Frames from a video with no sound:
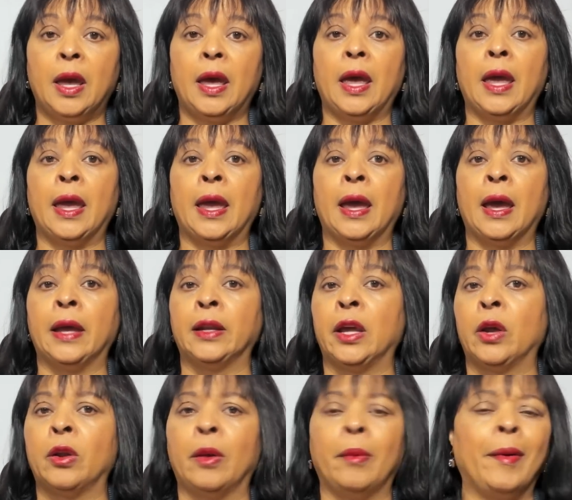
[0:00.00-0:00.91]
And
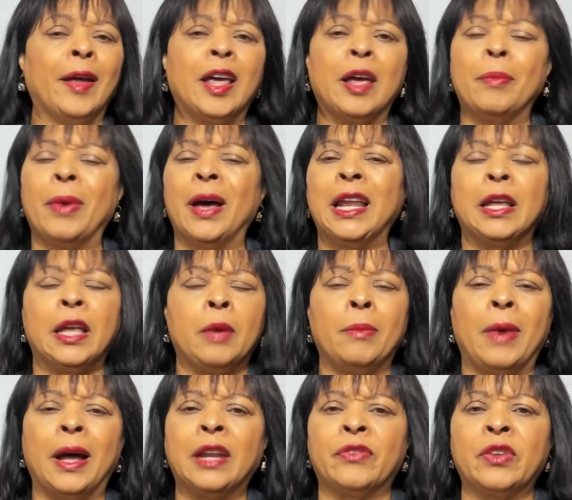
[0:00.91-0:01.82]
it
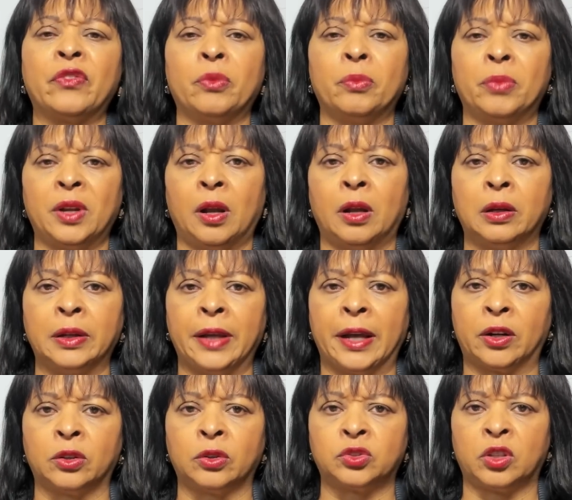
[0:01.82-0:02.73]
might have even been a
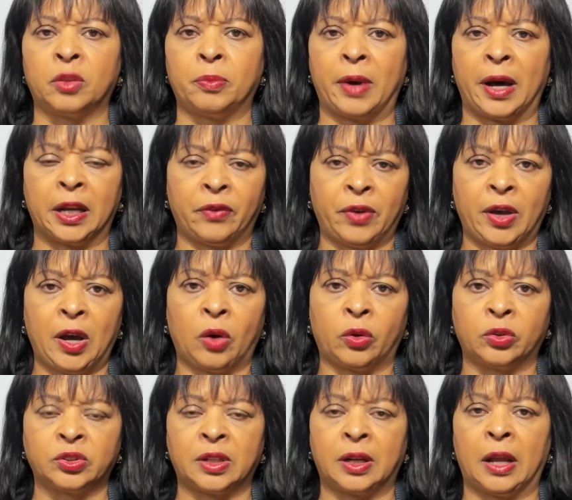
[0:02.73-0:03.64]
letter to the body of
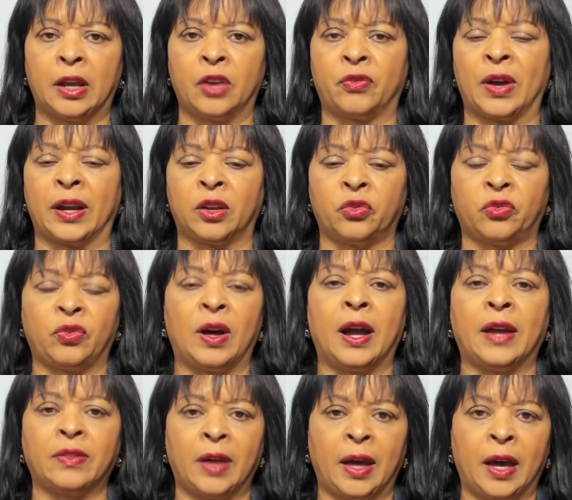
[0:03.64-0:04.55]
elders. And if I can
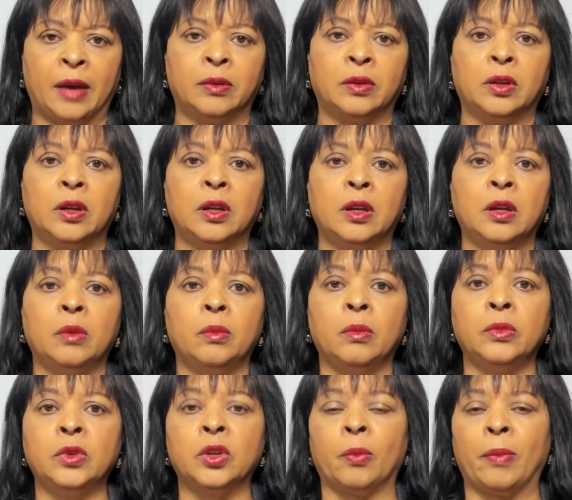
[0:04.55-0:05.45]
find that,
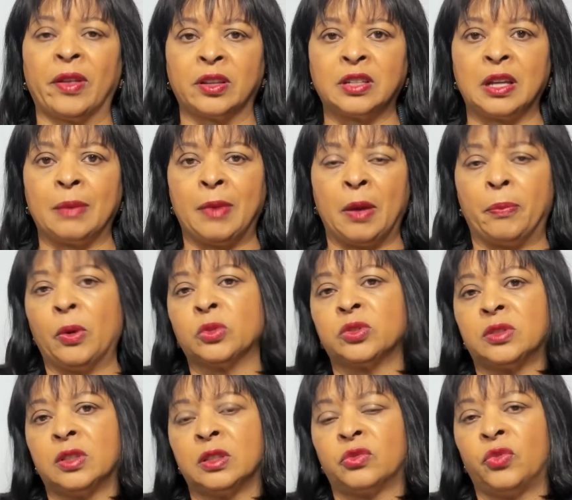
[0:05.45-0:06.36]
by the time I
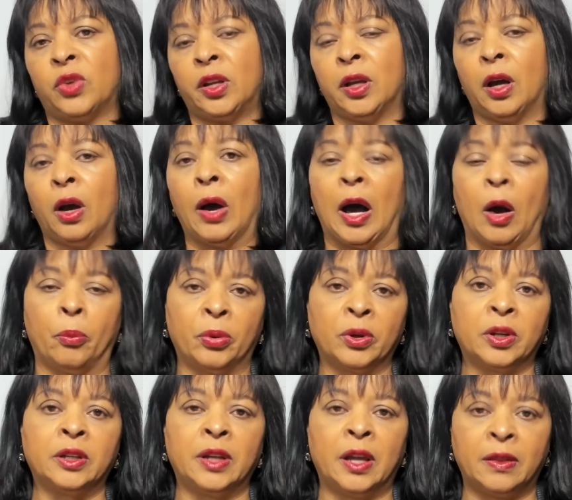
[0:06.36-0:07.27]
post this video, I'll
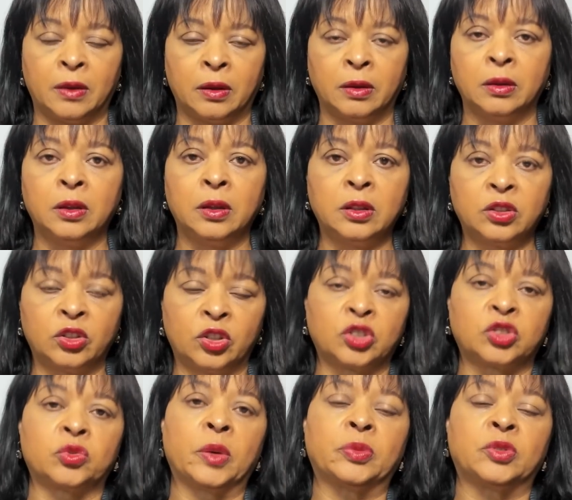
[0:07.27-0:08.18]
put it in the
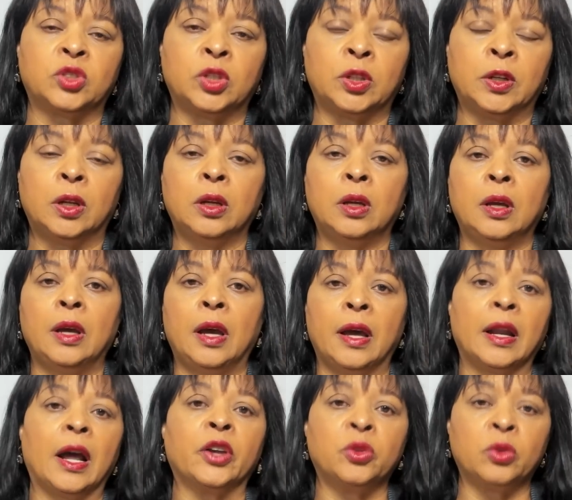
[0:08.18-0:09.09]
description
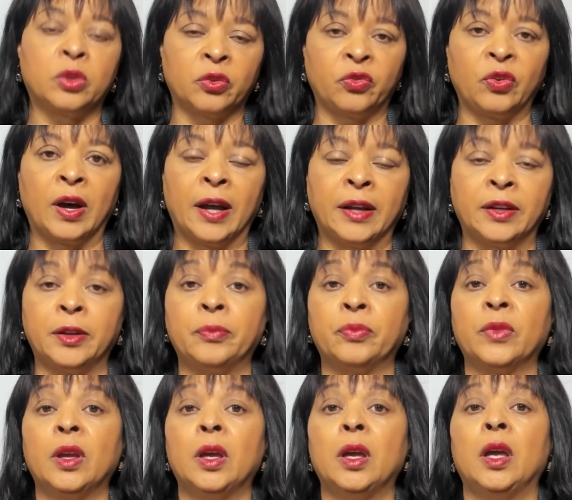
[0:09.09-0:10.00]
and how you can find it.
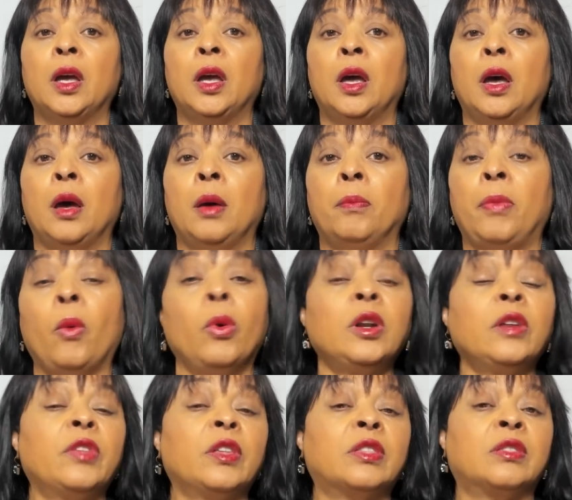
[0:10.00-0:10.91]
But one
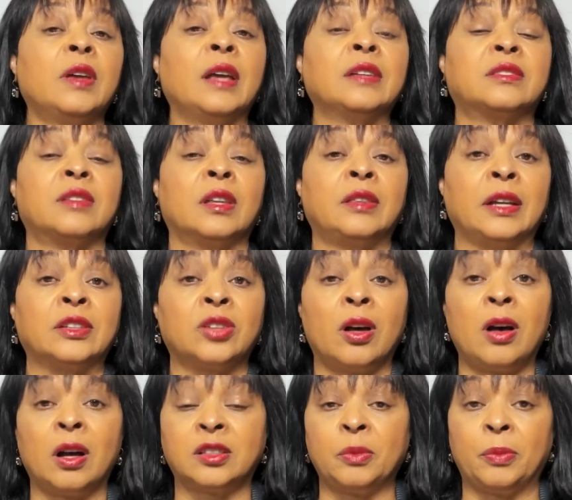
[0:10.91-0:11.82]
of the things that they
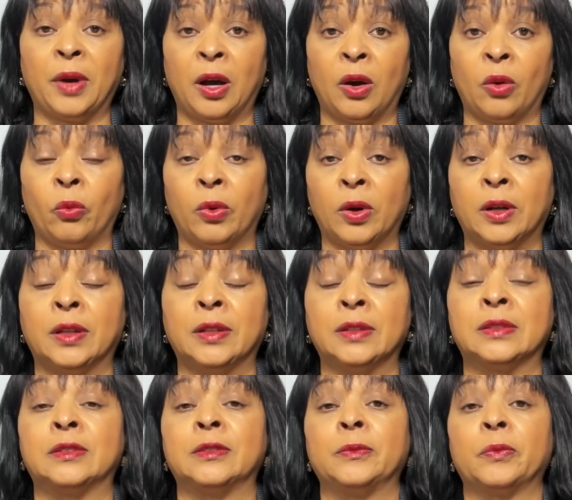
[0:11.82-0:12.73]
talked about
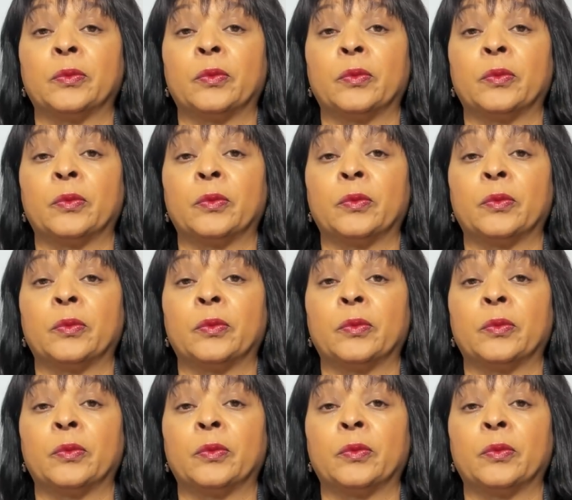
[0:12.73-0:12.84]
was